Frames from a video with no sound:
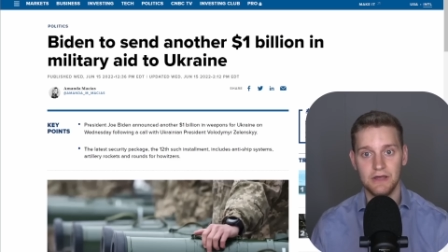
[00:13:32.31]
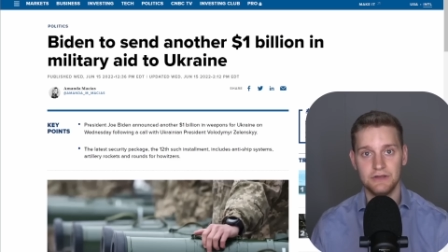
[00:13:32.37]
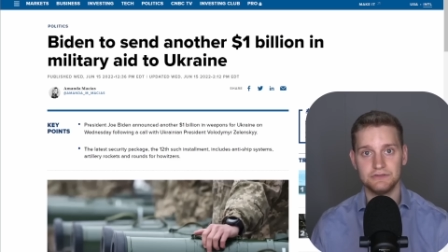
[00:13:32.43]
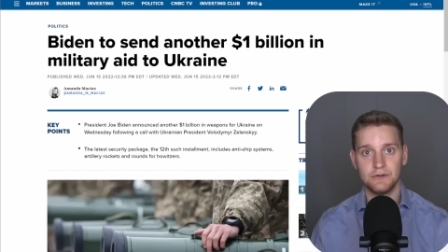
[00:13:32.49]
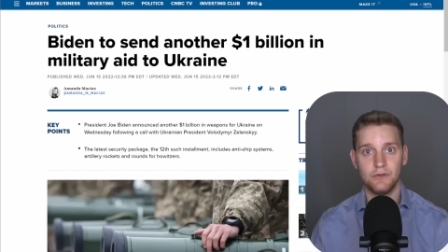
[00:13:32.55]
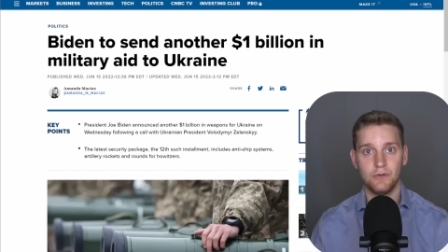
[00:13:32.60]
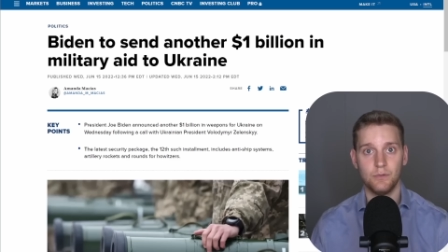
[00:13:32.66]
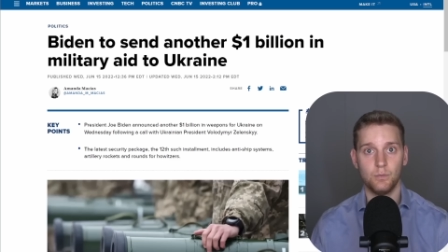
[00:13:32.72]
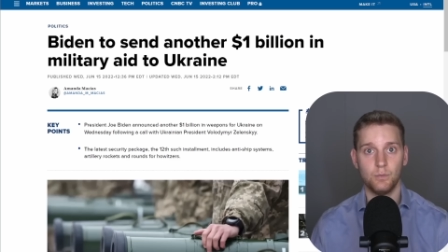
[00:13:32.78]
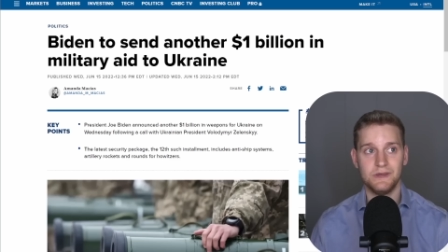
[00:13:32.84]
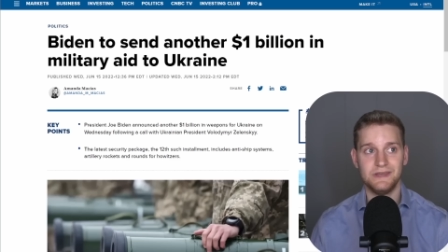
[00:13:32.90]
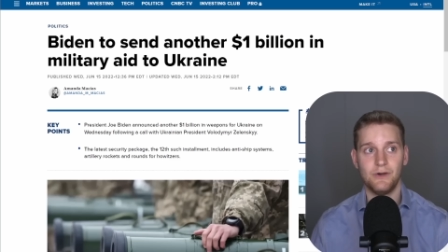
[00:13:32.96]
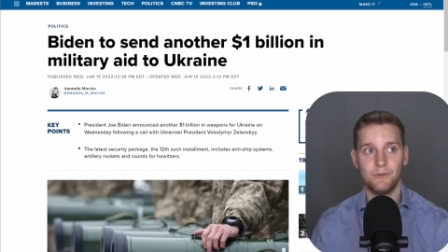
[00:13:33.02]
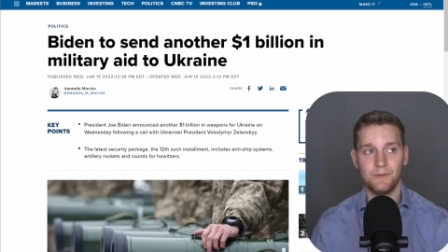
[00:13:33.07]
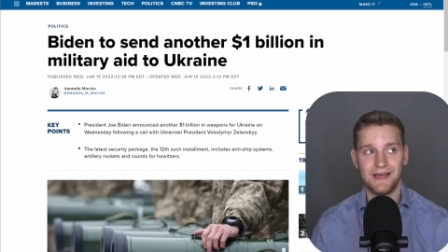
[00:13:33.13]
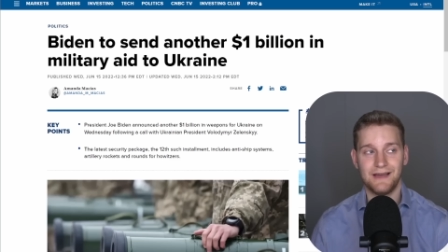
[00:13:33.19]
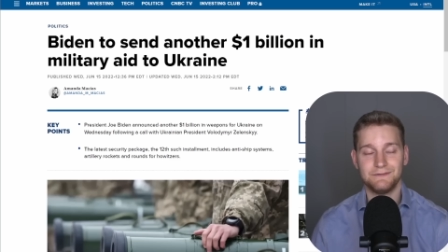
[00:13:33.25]
so that we
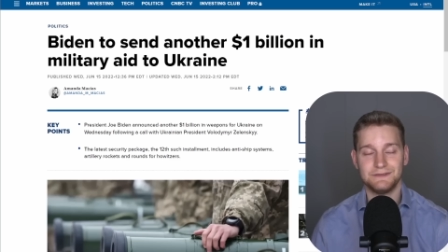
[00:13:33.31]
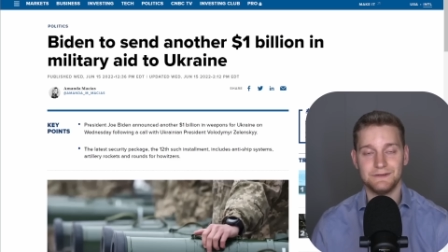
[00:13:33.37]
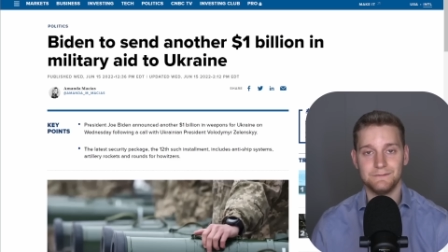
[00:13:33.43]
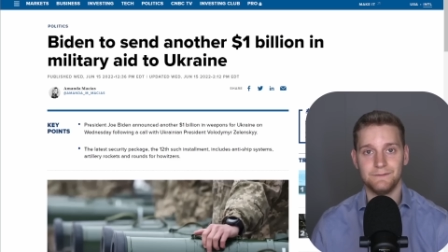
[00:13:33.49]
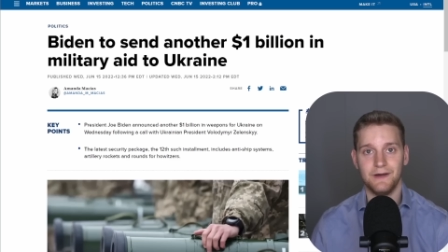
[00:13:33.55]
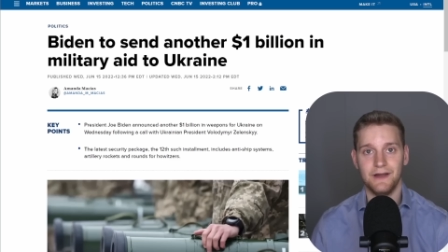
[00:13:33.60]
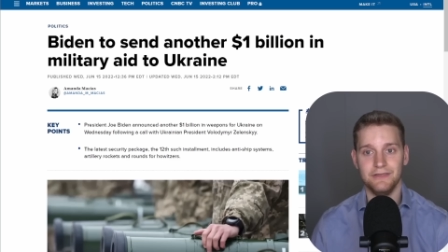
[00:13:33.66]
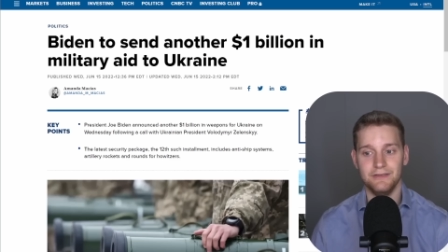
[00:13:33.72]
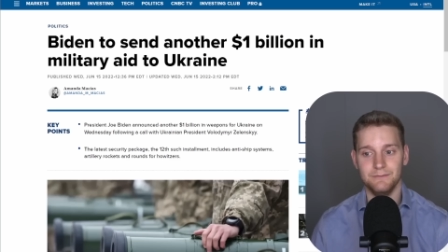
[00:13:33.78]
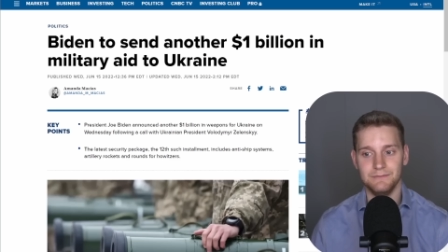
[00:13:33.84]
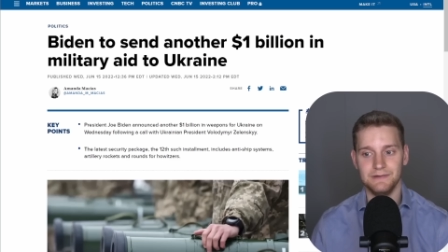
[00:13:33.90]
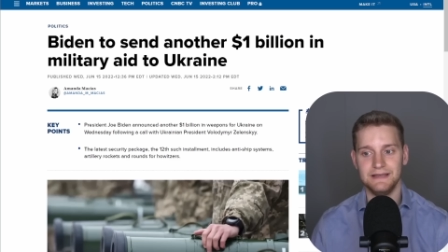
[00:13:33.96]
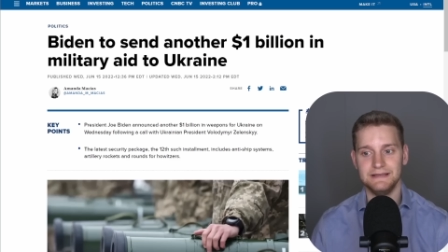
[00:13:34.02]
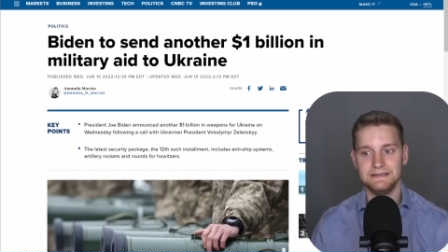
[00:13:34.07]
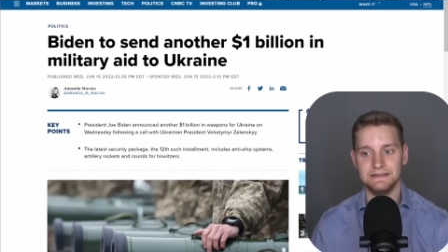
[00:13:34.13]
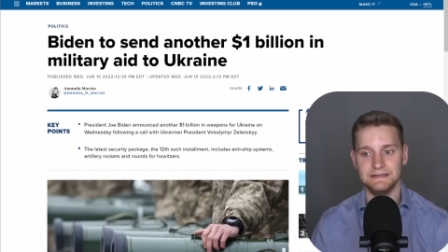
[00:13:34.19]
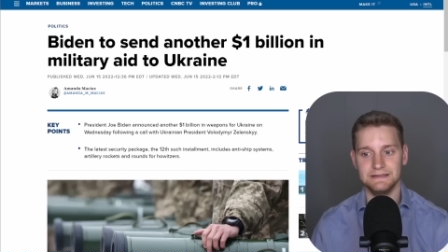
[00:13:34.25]
don't have to fight them
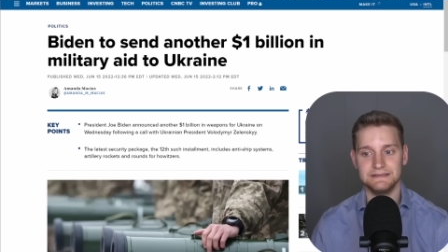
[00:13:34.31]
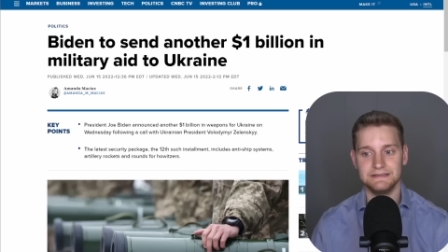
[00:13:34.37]
later.